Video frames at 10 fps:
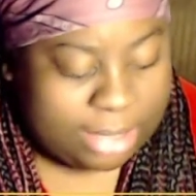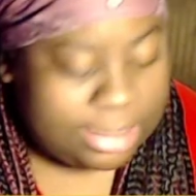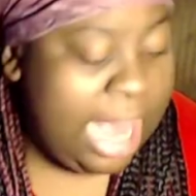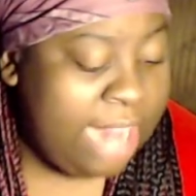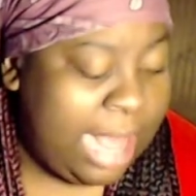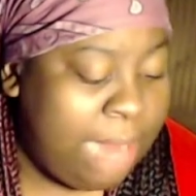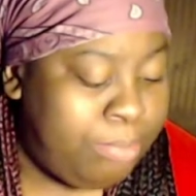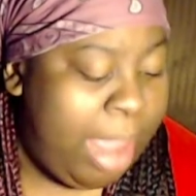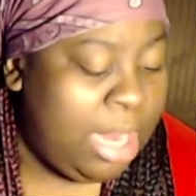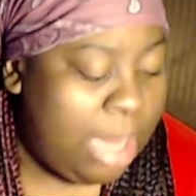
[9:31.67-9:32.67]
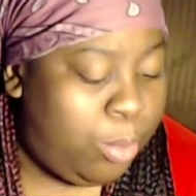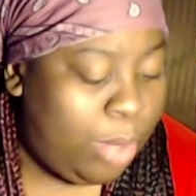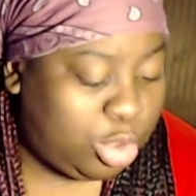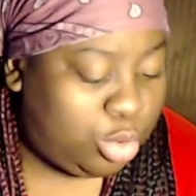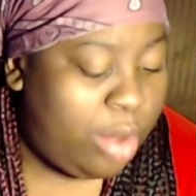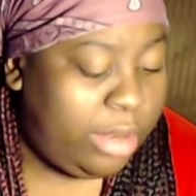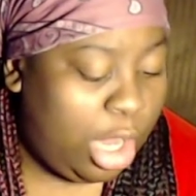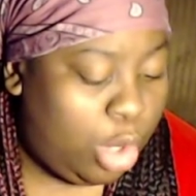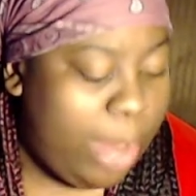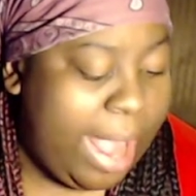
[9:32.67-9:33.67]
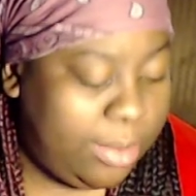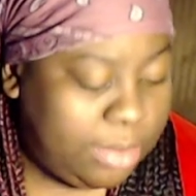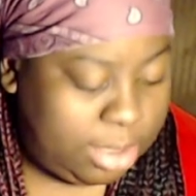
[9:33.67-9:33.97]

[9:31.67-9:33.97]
that made up Wondronia grounds.